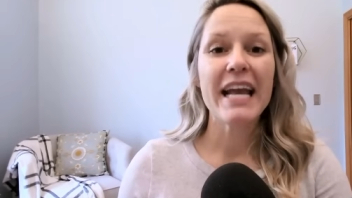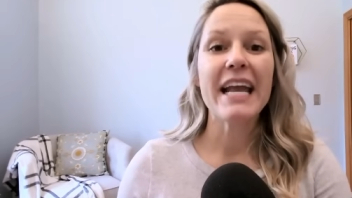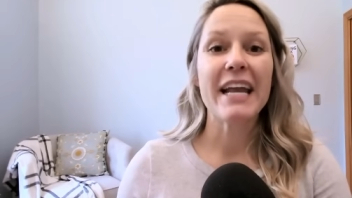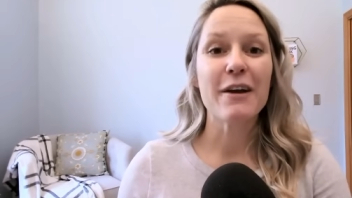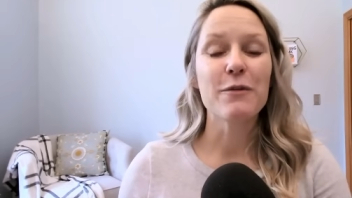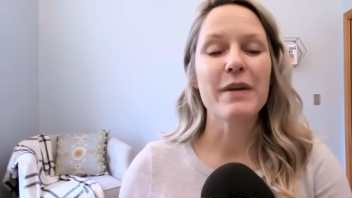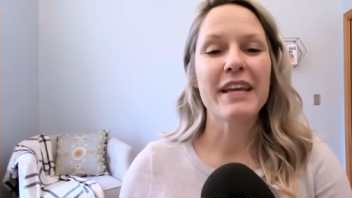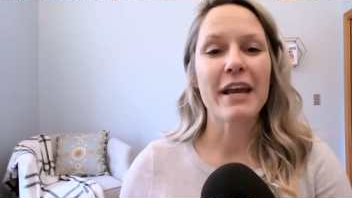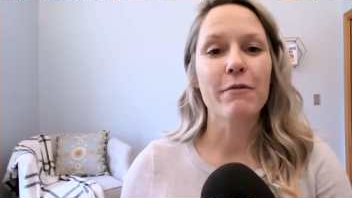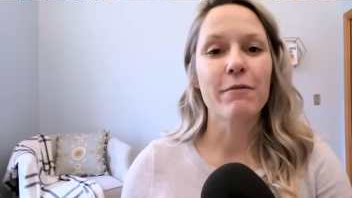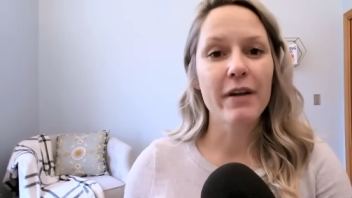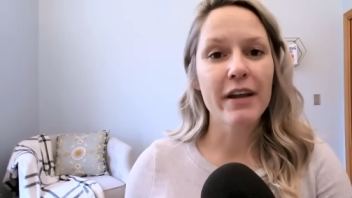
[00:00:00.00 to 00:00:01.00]
and we
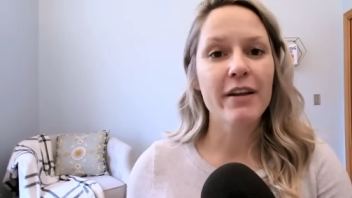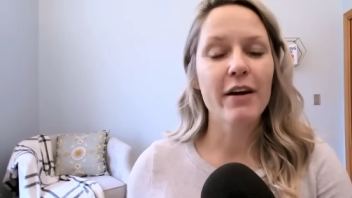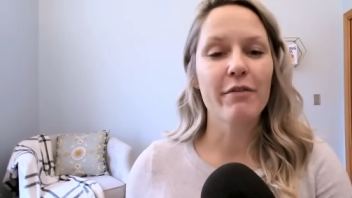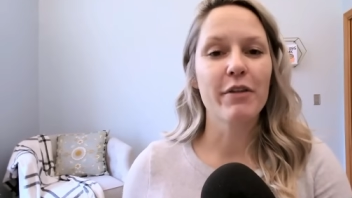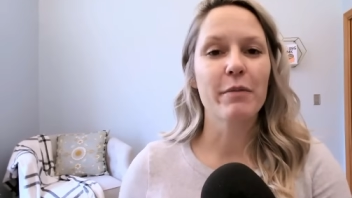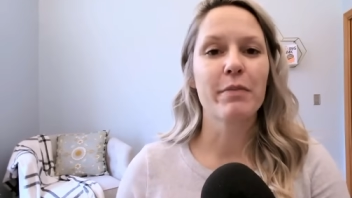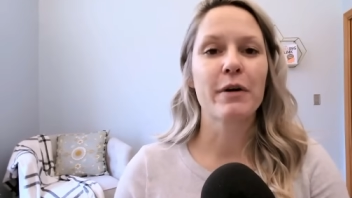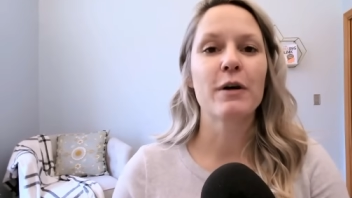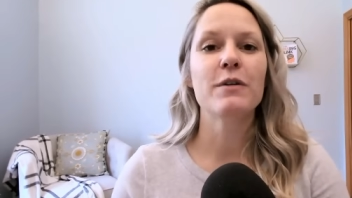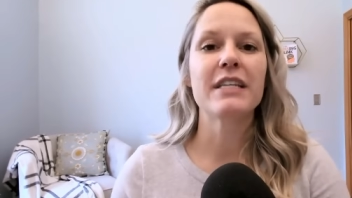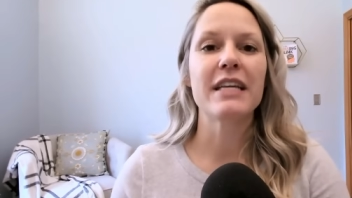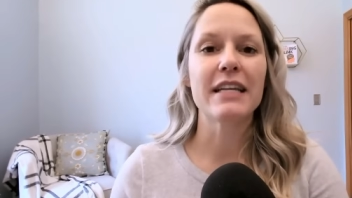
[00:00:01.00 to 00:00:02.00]
get rid of the
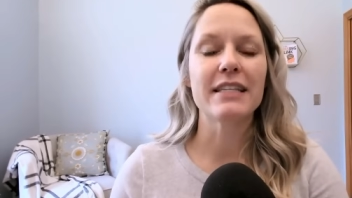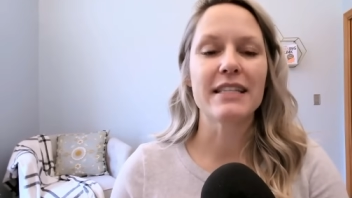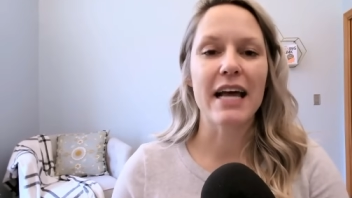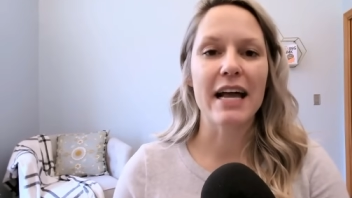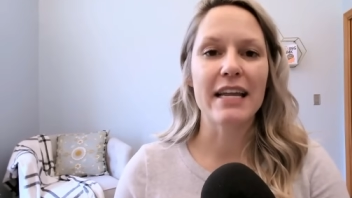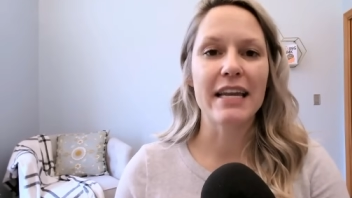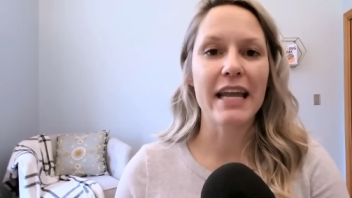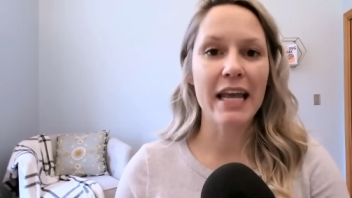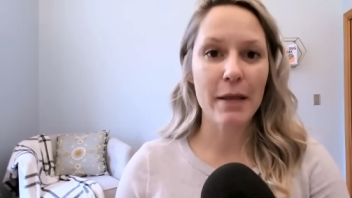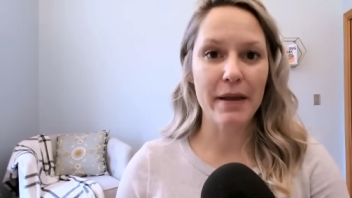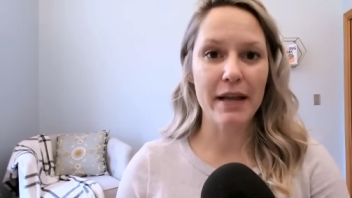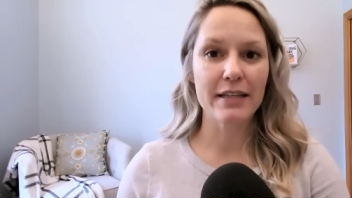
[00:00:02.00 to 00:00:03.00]
proteins that
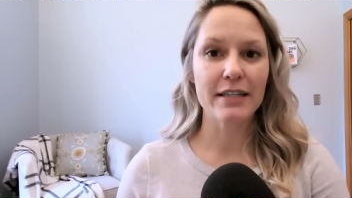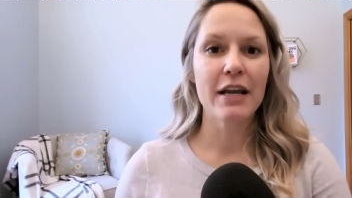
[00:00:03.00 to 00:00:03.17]
inhibit